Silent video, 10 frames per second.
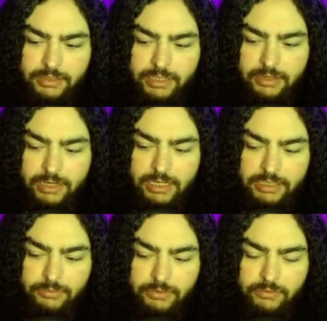thank you guys
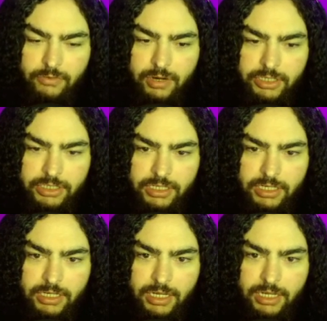so much for
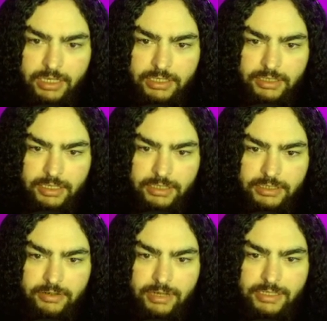watching, and
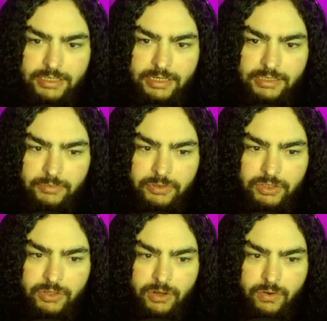see you guys in the next
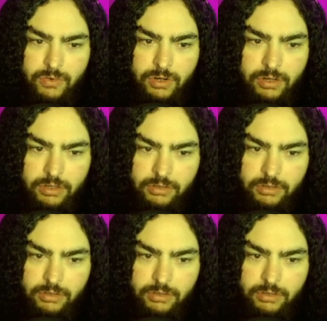episode.